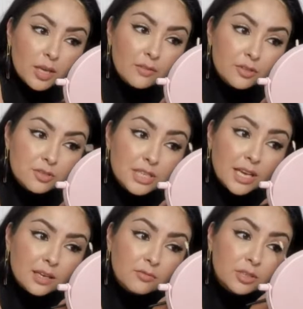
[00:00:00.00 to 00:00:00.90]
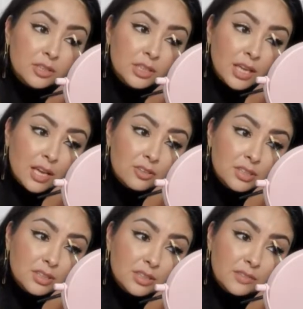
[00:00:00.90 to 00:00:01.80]
if you say, really, I don't
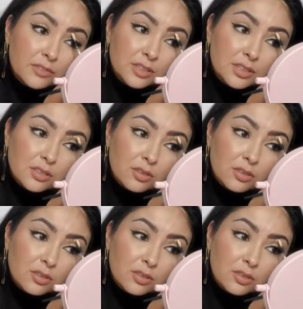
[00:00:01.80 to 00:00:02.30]
see the difference.